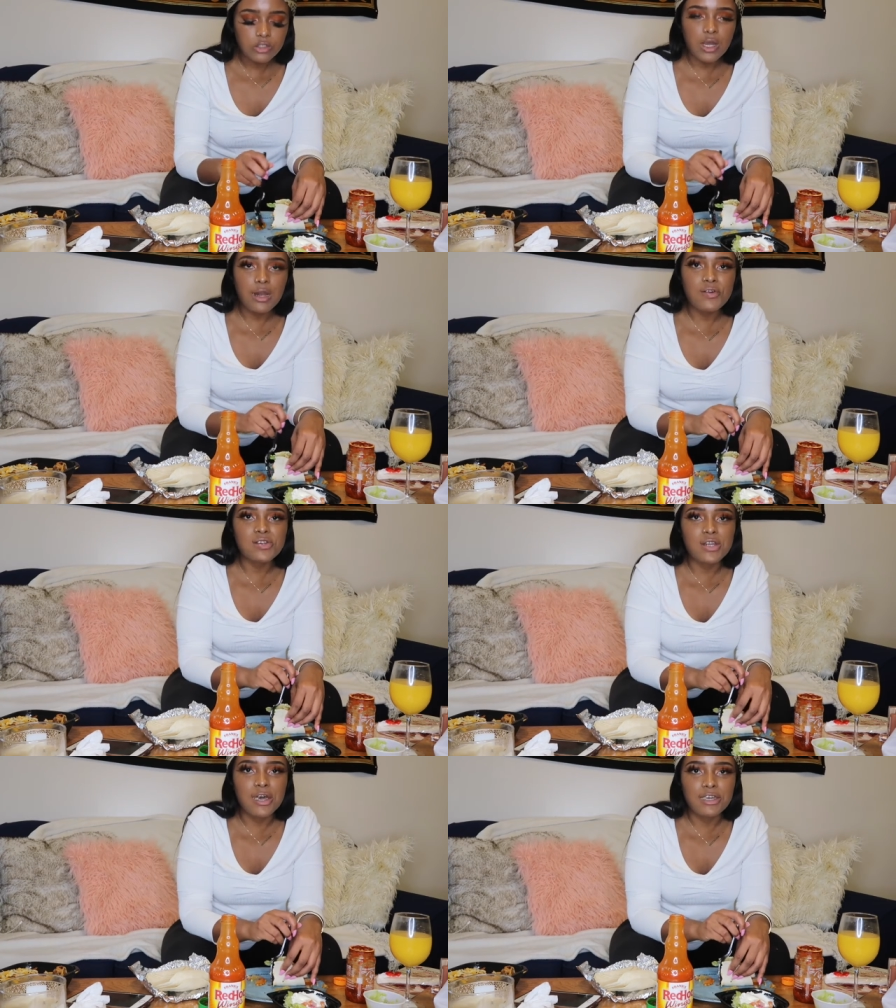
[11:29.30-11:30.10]
Shout out
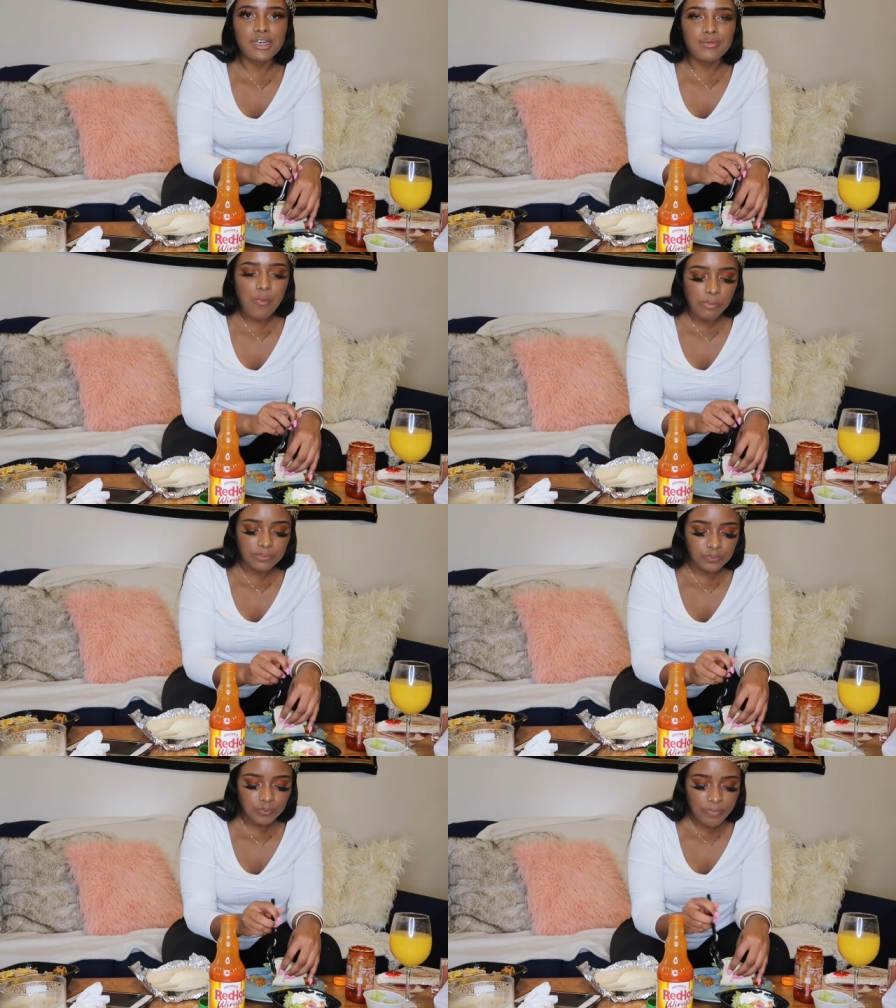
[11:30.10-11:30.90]
Anaya.
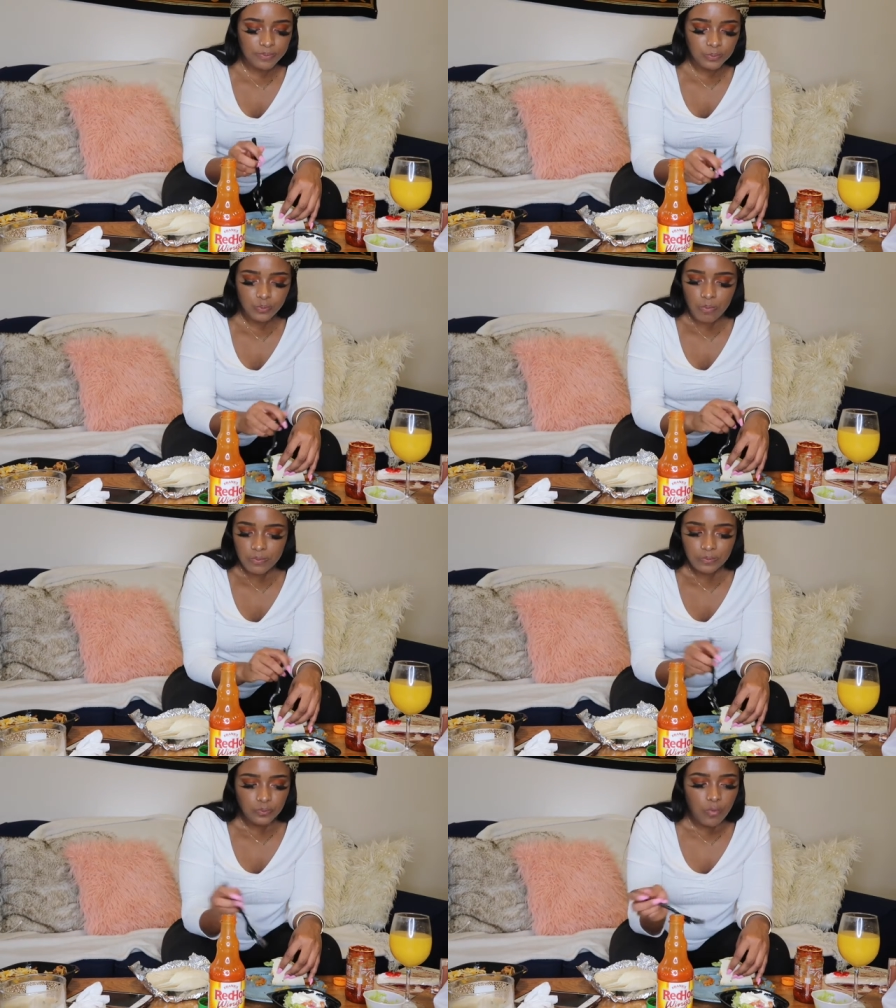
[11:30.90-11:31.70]

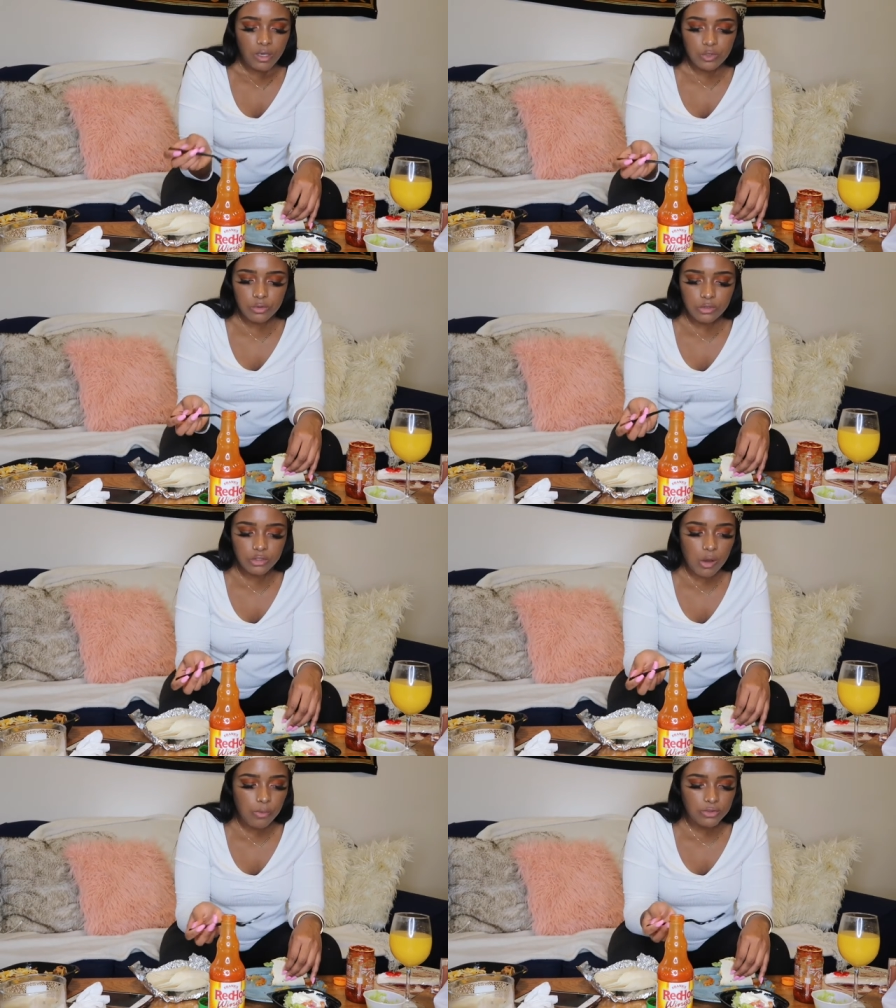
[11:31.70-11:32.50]
He's real
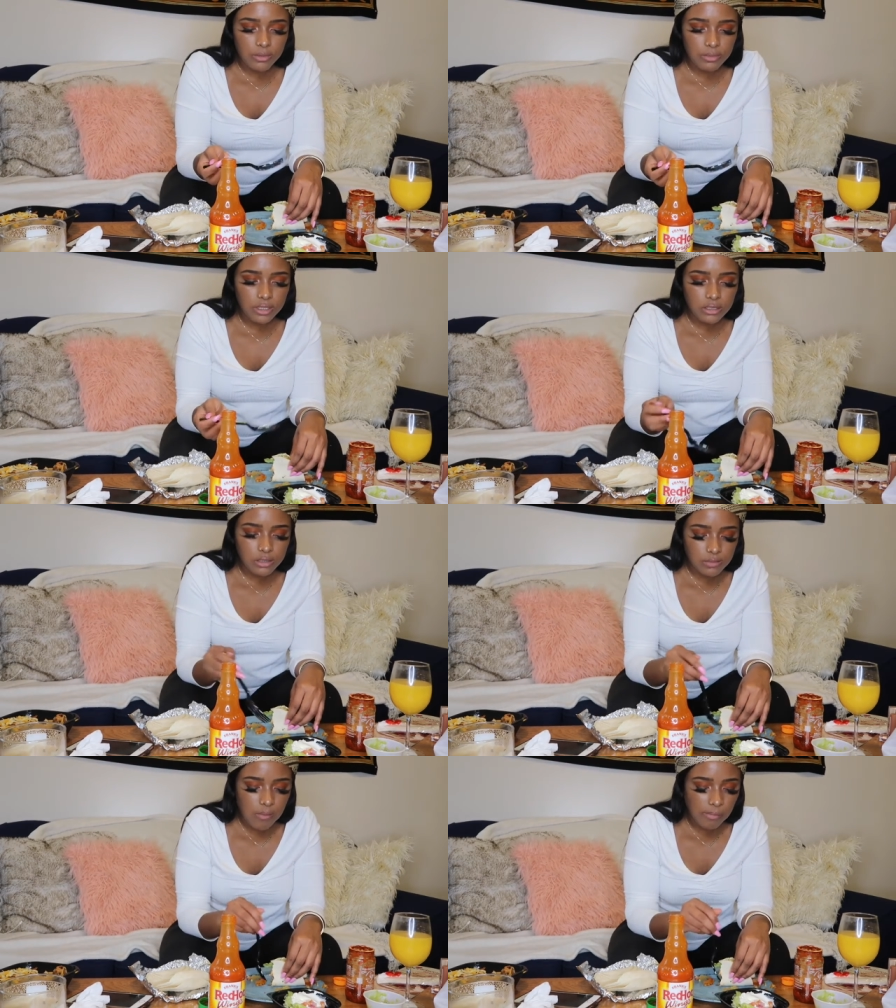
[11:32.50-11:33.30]
dope with the
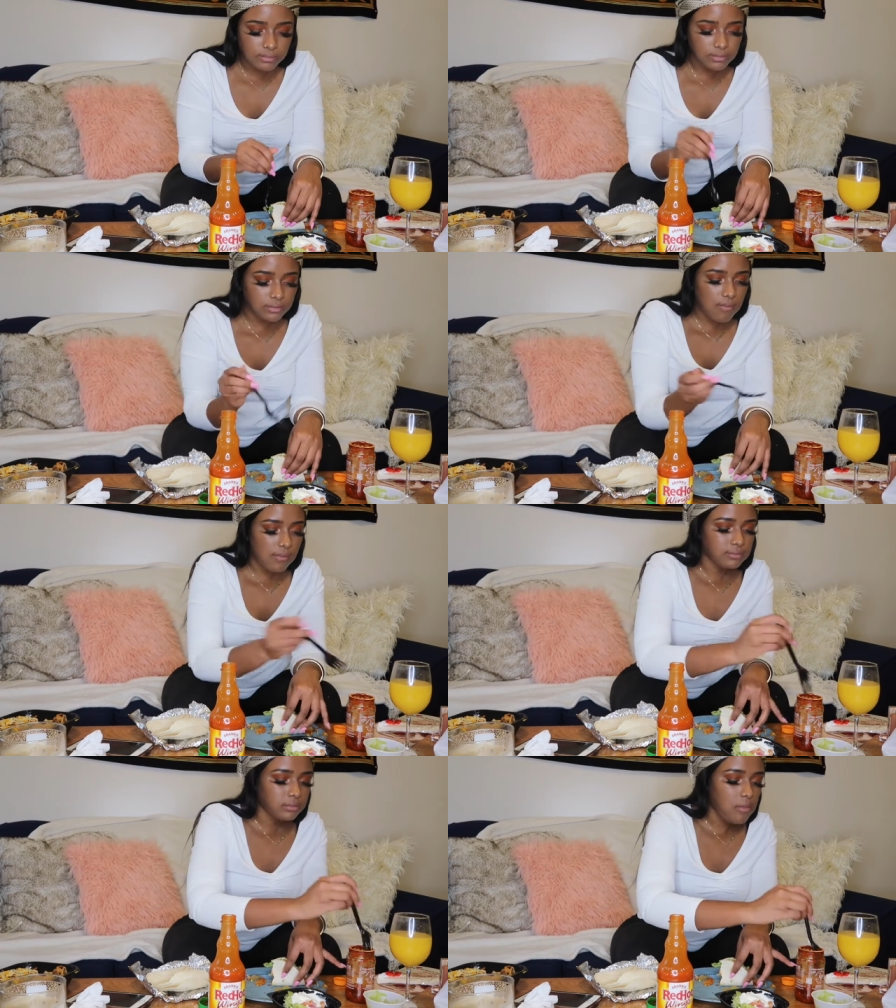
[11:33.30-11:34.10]
beats.
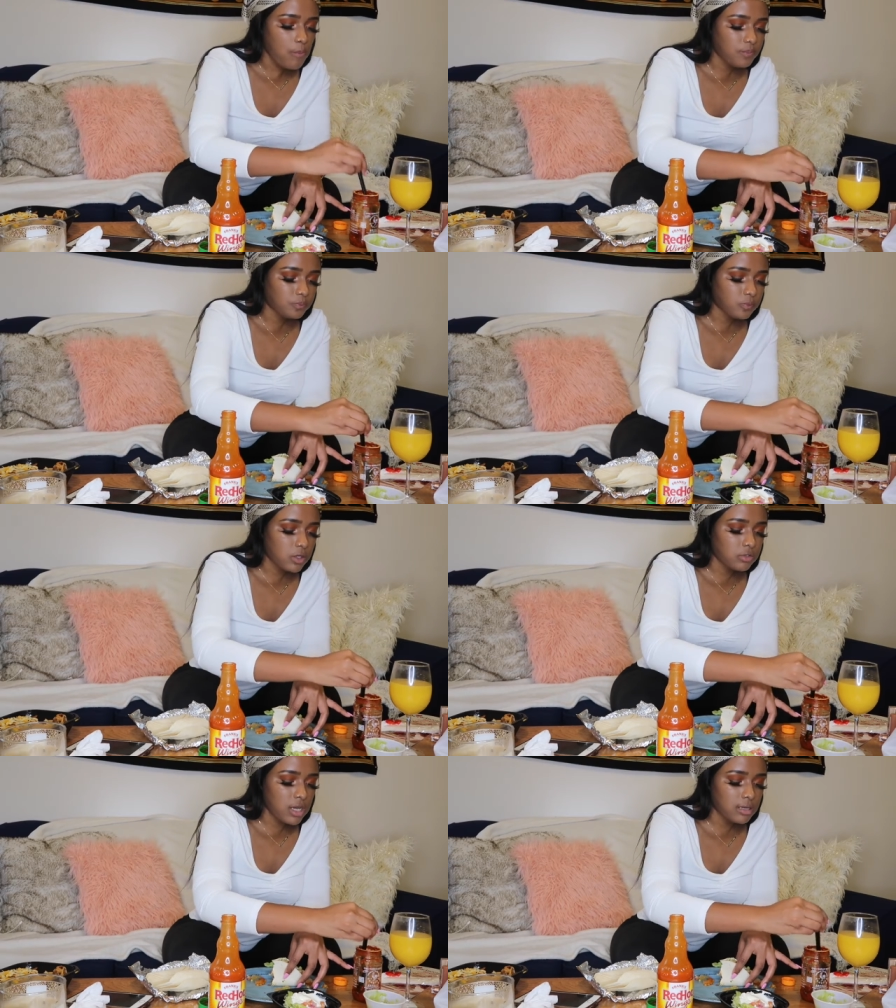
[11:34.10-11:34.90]

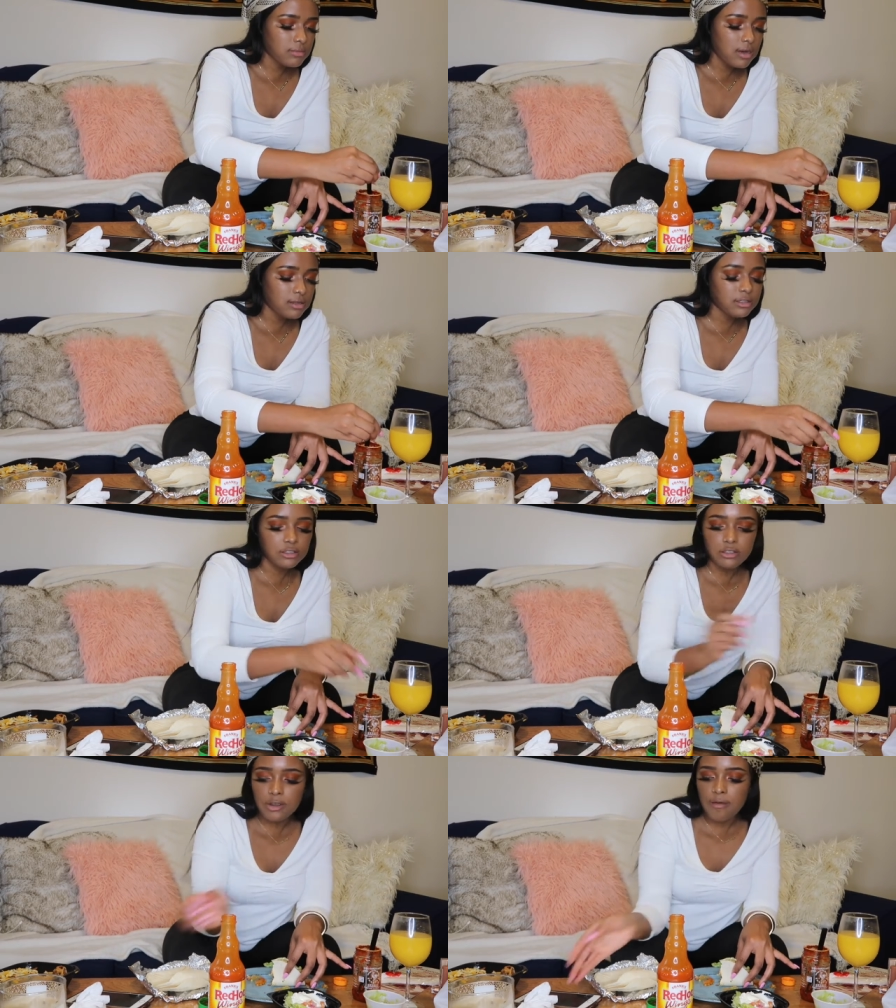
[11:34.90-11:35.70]
Go check him out on
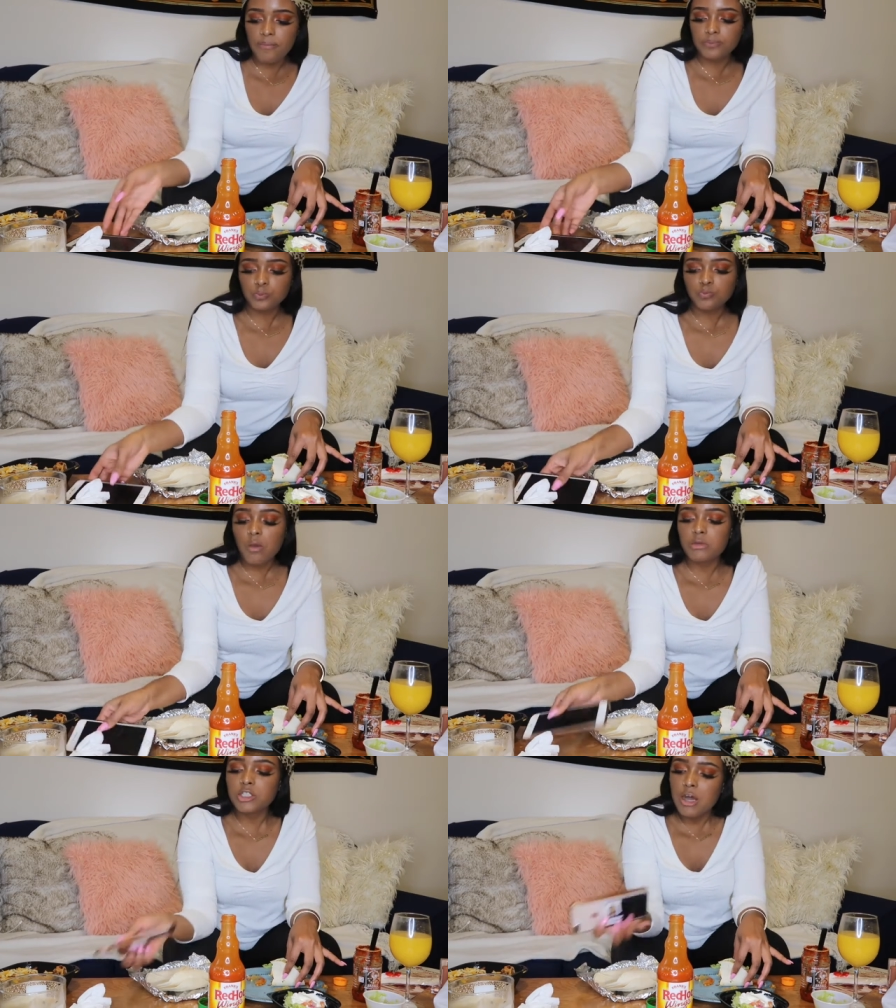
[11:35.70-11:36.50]
Instagram.
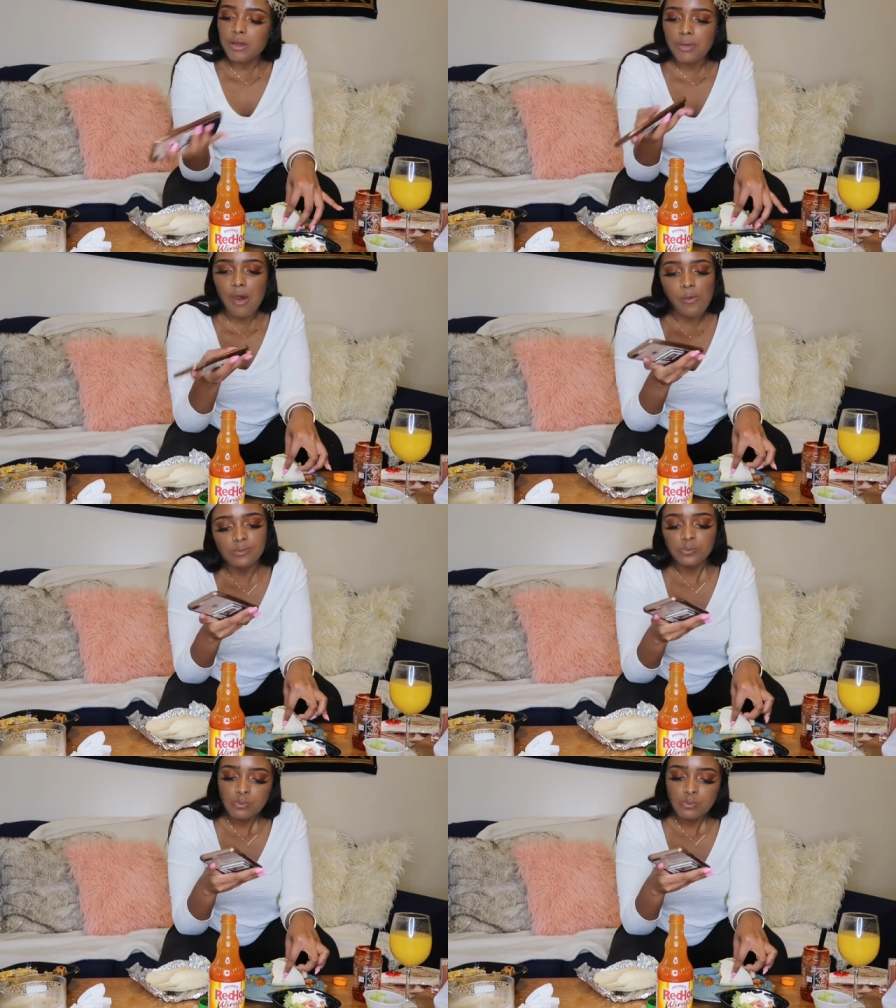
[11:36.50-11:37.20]
I'm gonna shout him out.